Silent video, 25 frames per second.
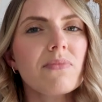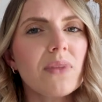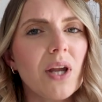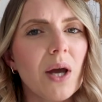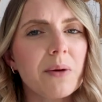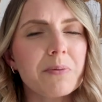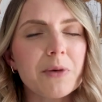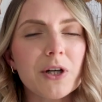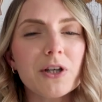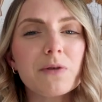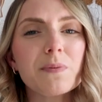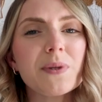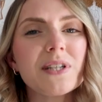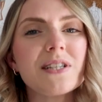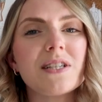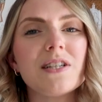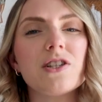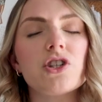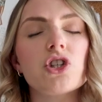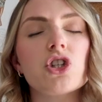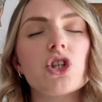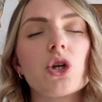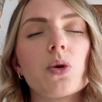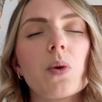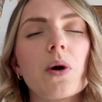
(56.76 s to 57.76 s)
I'm going to be
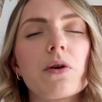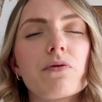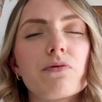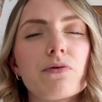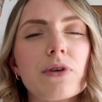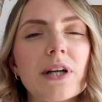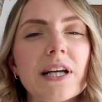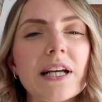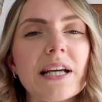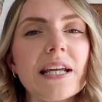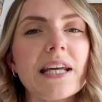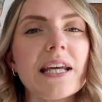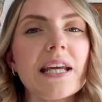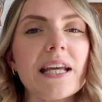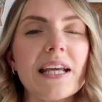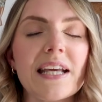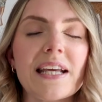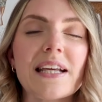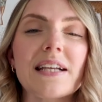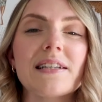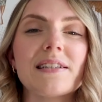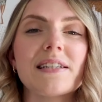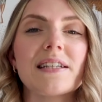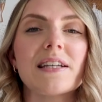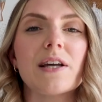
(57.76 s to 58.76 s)
teaching you a really
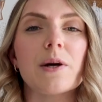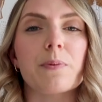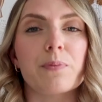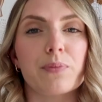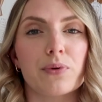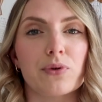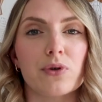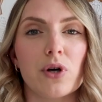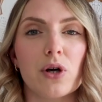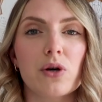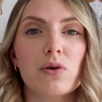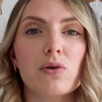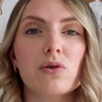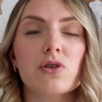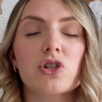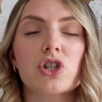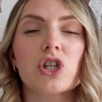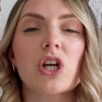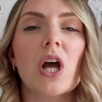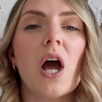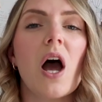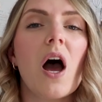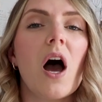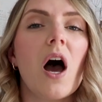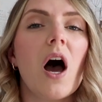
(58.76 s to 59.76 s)
easy approach.